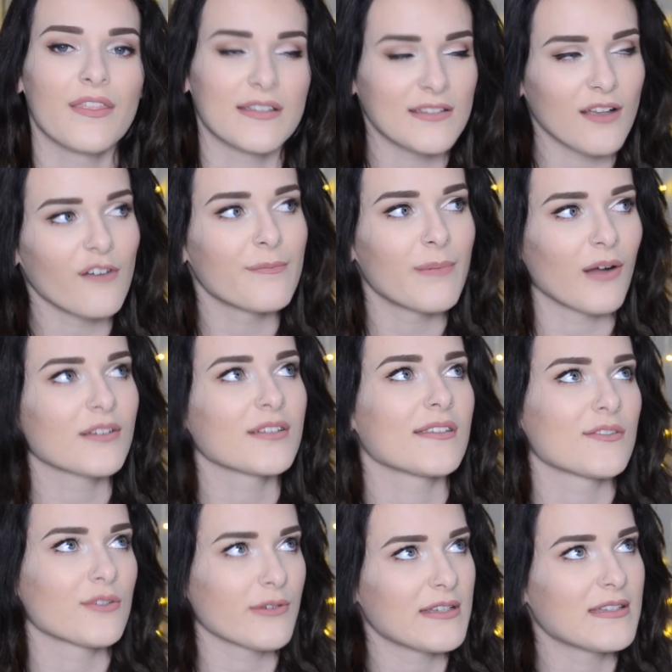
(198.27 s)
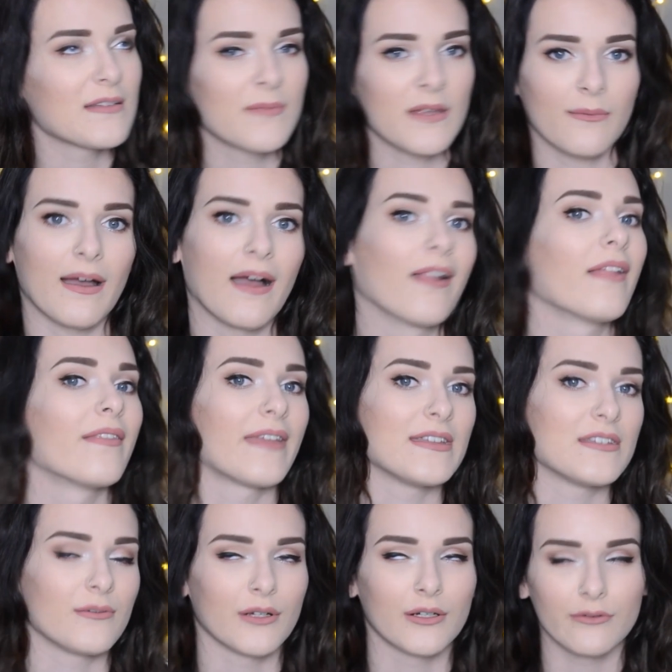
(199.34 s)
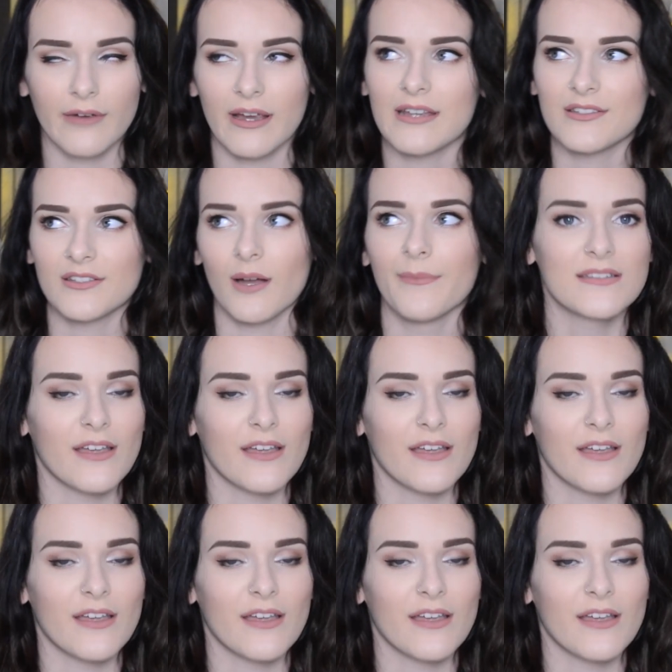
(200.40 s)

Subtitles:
The soft box has treated me well and they do a great job.